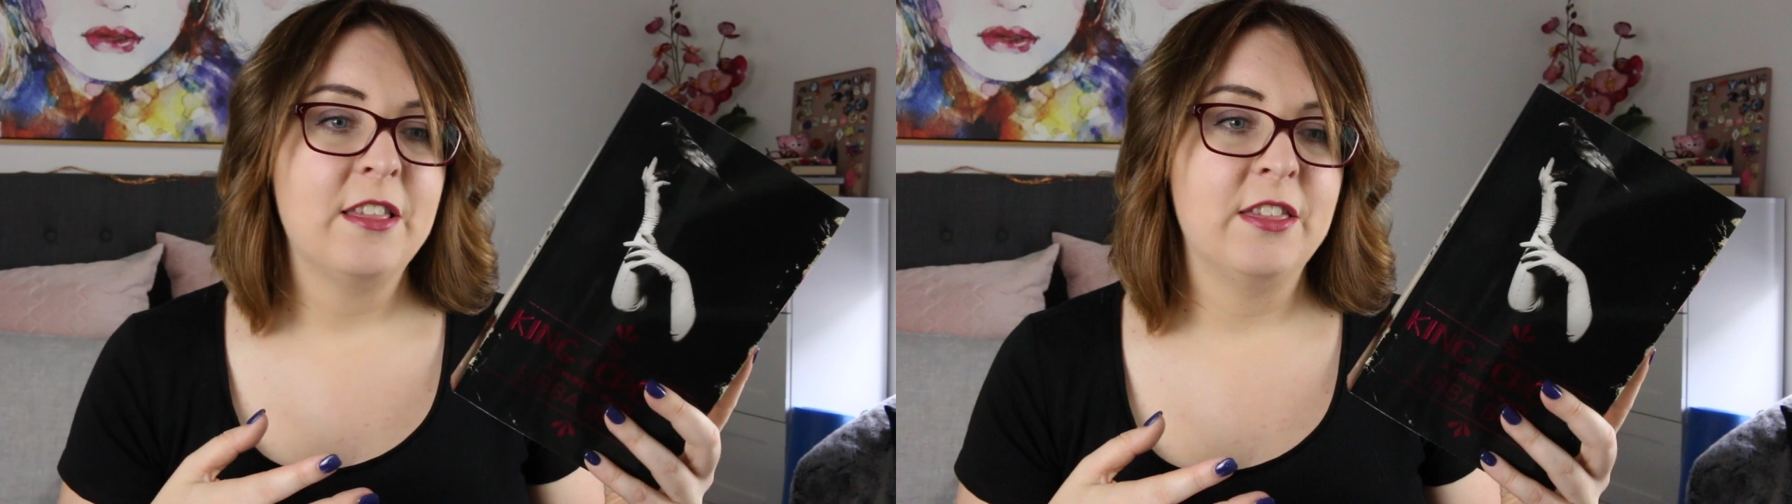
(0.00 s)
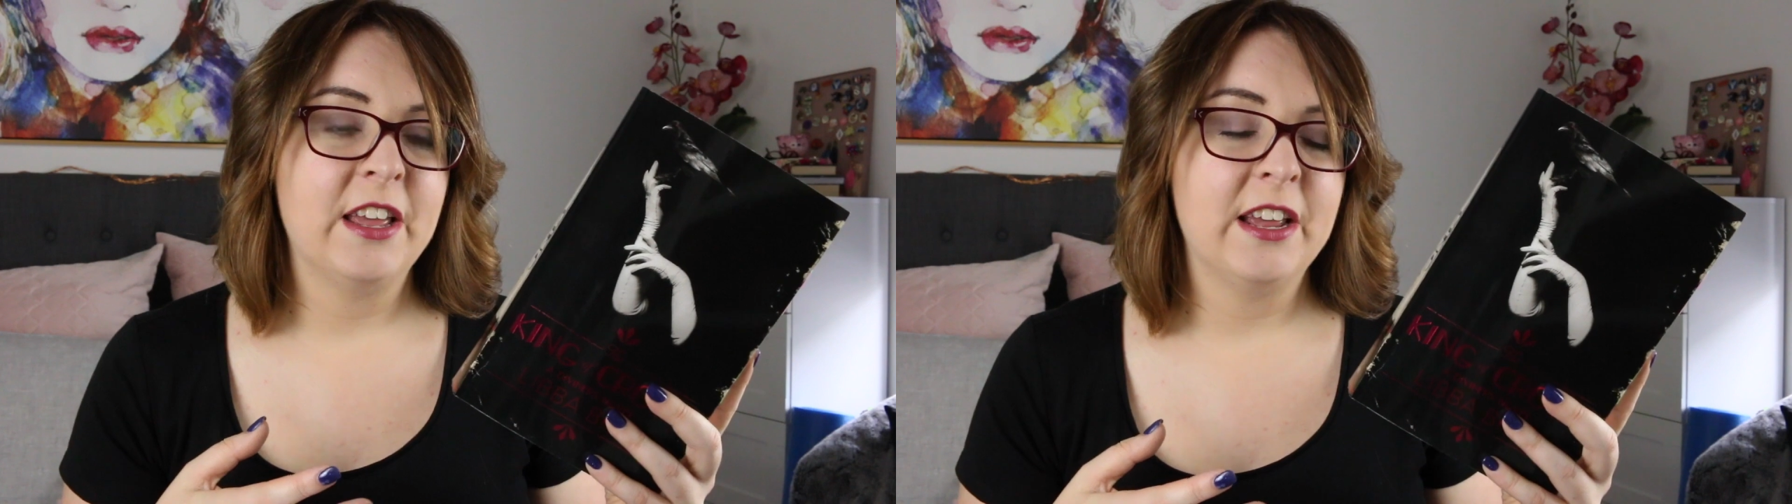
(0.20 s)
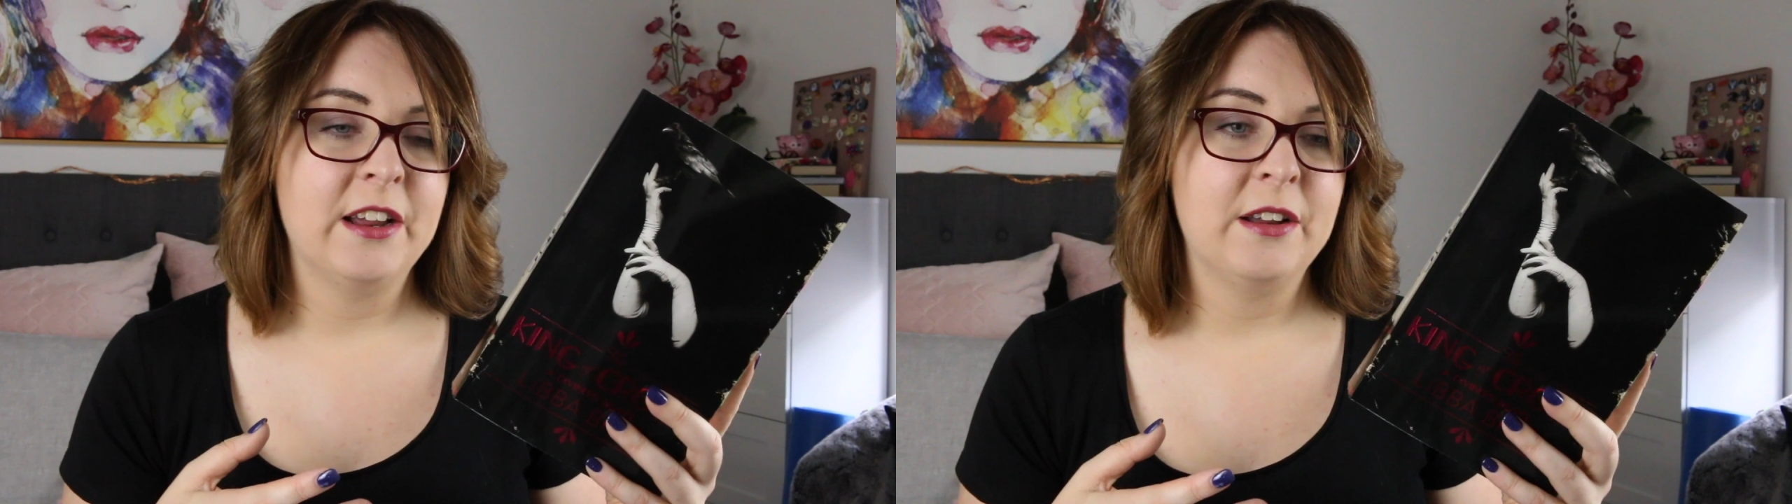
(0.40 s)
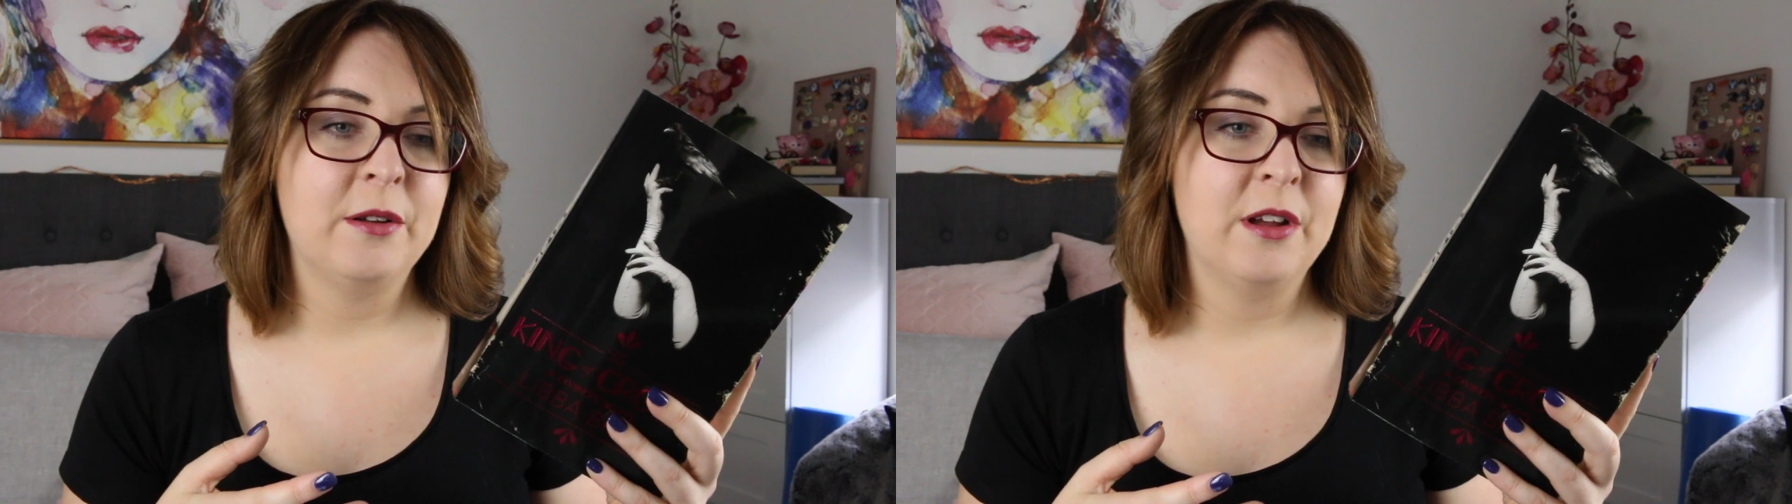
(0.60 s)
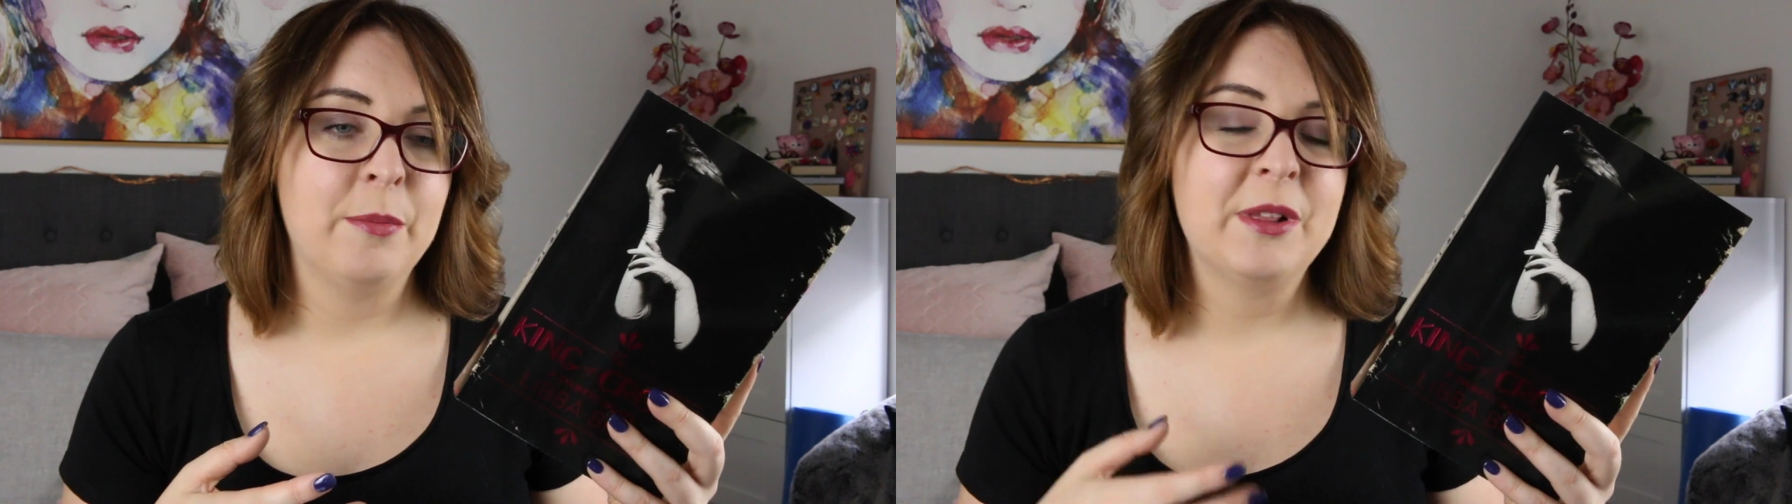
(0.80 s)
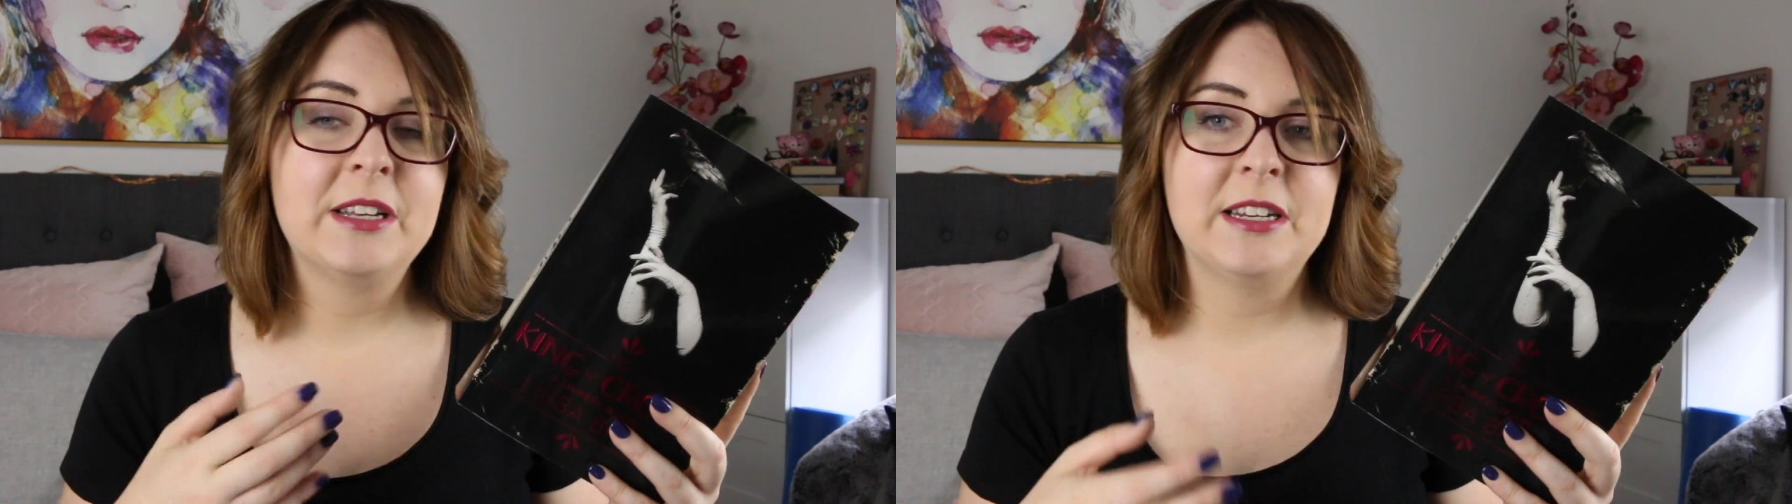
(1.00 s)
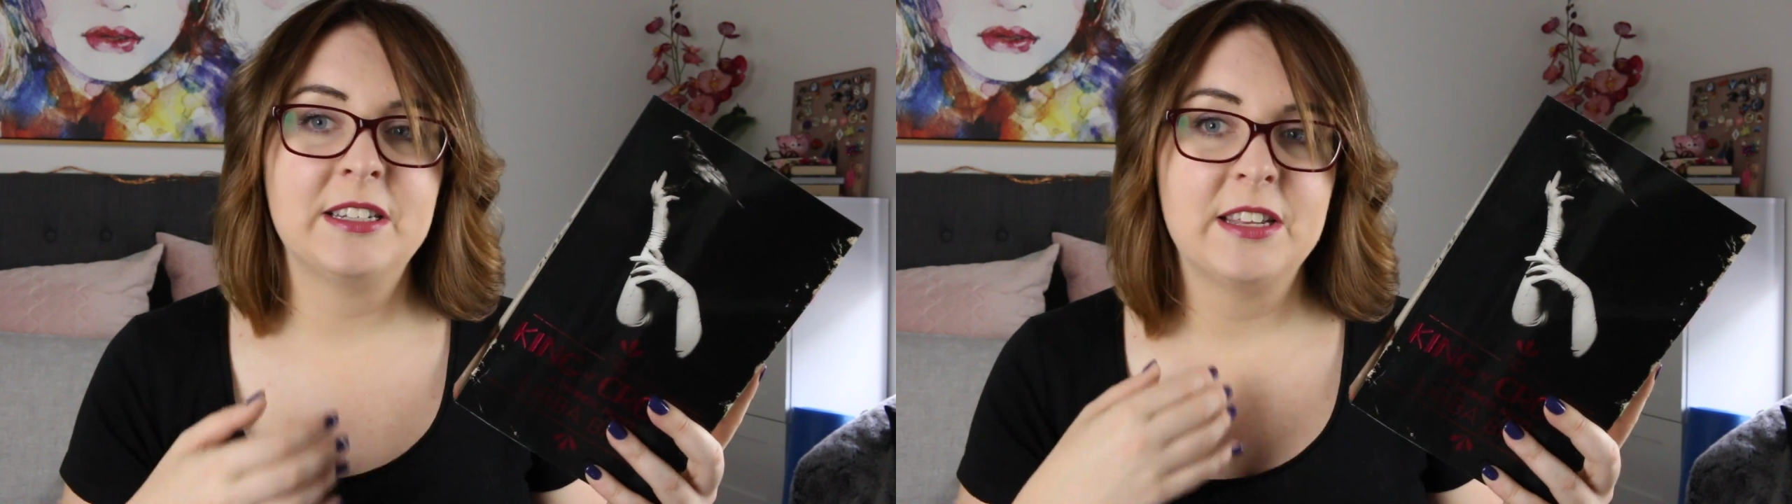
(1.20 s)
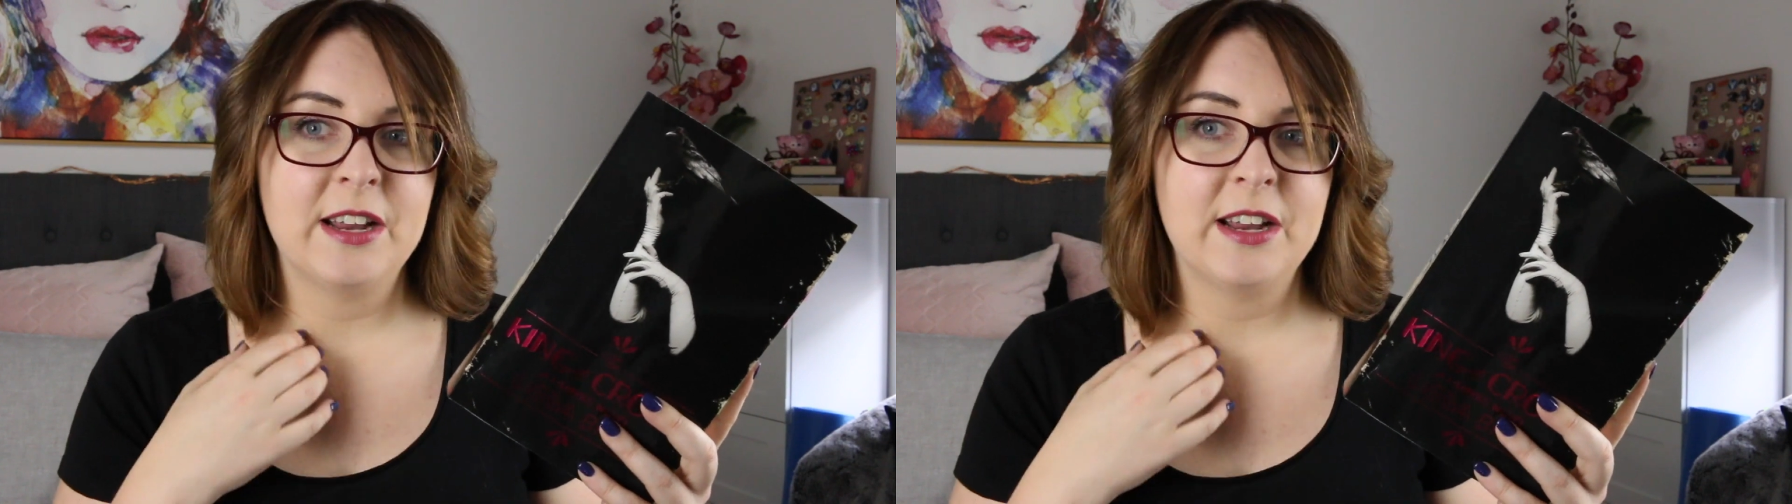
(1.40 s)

their abilities that